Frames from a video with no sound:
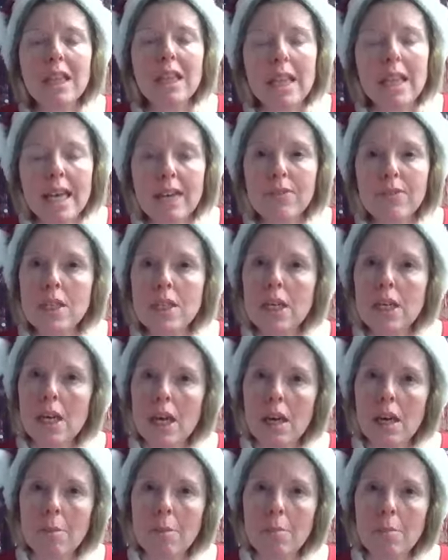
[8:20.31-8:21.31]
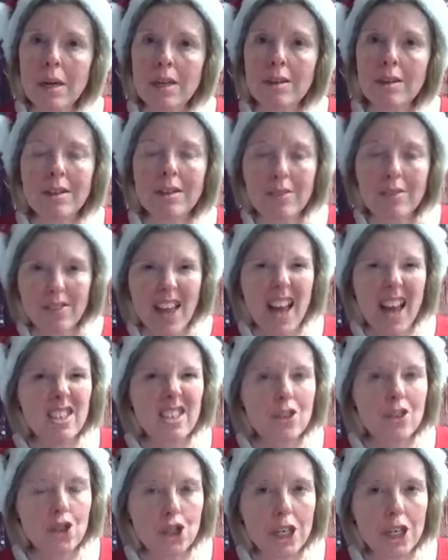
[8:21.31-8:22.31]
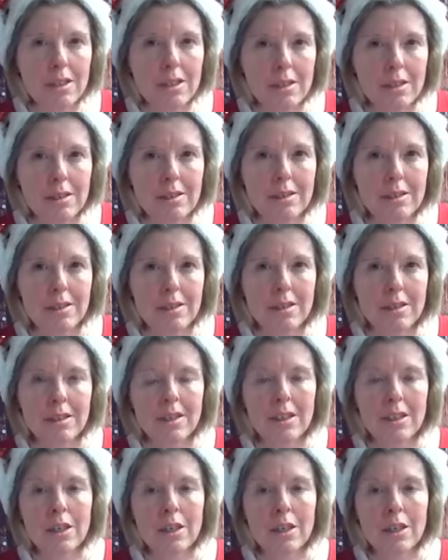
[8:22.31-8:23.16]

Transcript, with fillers: believes in him, that is Jesus,